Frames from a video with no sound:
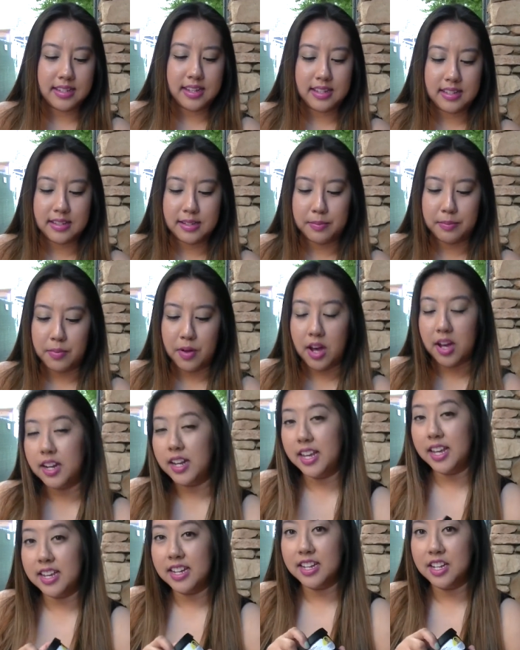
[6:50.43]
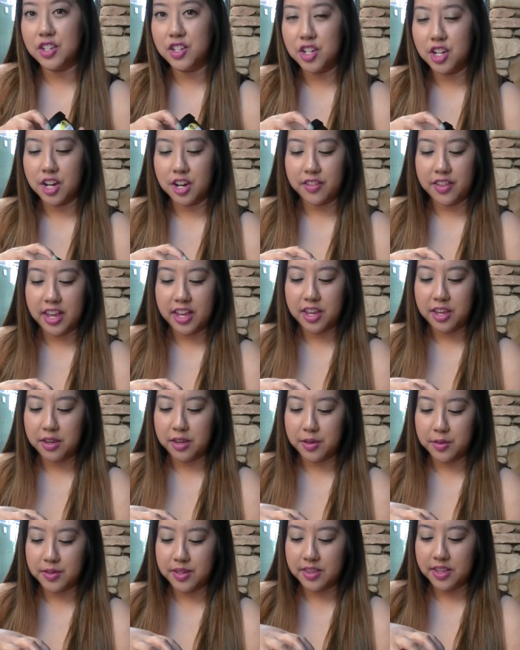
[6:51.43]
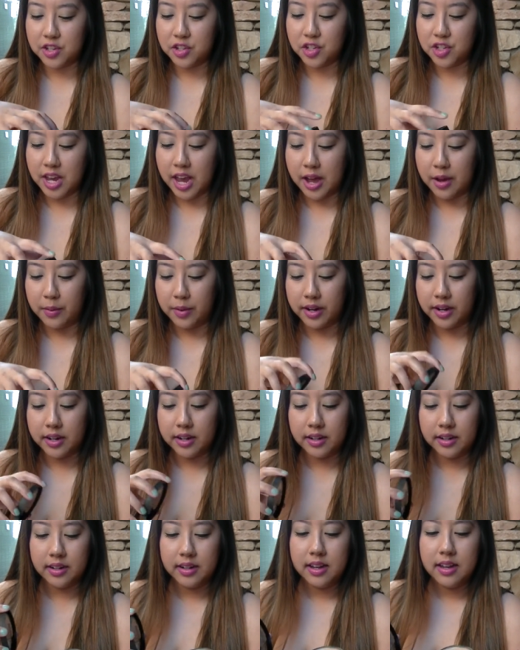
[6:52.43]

It's a body conditioner that you use in the shower.